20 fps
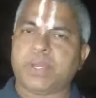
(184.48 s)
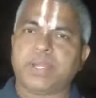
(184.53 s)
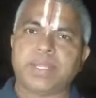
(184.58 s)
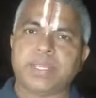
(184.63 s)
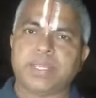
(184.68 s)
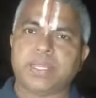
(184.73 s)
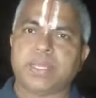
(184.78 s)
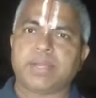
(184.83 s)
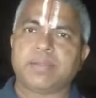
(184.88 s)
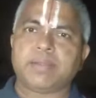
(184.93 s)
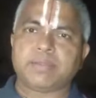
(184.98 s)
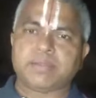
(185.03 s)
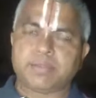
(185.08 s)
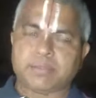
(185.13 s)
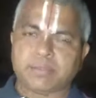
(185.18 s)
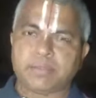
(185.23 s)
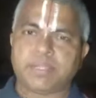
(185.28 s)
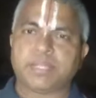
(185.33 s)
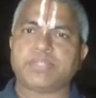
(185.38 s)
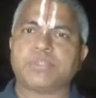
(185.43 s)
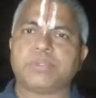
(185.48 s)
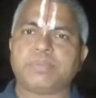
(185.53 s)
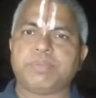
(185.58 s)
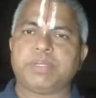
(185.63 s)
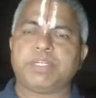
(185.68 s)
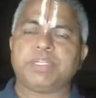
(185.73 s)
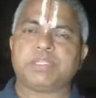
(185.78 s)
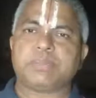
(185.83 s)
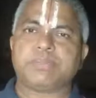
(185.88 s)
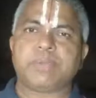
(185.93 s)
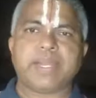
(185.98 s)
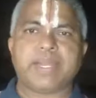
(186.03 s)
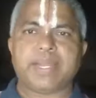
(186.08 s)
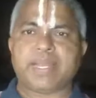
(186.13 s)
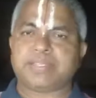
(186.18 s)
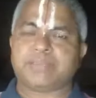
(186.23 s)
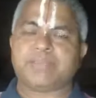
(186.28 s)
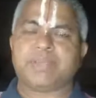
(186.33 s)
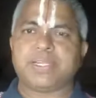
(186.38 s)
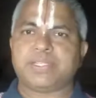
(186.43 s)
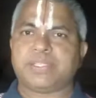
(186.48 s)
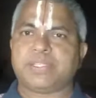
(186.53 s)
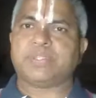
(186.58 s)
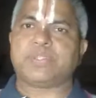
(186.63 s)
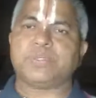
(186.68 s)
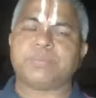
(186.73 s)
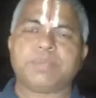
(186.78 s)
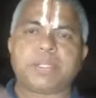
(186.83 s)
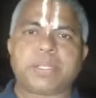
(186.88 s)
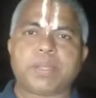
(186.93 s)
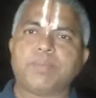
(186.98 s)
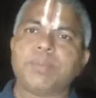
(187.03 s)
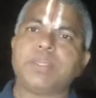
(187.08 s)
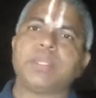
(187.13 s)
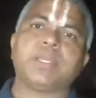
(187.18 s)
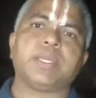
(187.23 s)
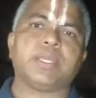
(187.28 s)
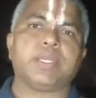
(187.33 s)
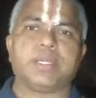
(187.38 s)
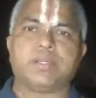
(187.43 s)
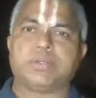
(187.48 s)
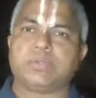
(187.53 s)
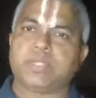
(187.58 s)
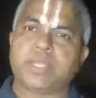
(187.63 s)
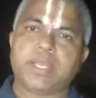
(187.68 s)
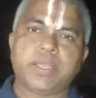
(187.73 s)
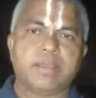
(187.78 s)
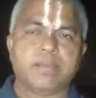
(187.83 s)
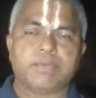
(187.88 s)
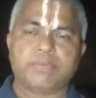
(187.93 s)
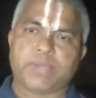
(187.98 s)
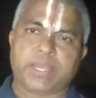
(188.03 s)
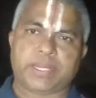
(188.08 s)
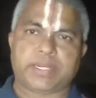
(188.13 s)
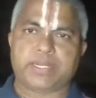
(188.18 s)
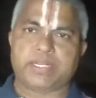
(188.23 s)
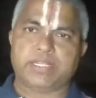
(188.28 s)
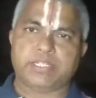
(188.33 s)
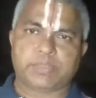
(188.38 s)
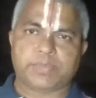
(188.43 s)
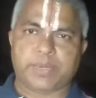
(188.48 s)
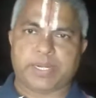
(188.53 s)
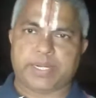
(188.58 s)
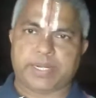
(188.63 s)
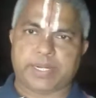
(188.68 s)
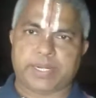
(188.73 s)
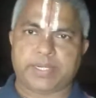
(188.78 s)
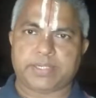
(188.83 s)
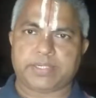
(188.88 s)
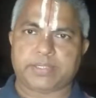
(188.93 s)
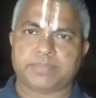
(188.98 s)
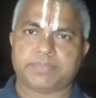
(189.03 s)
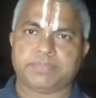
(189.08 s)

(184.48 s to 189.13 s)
year, that should be displayed as well as should be communicated to the factory inspectorate.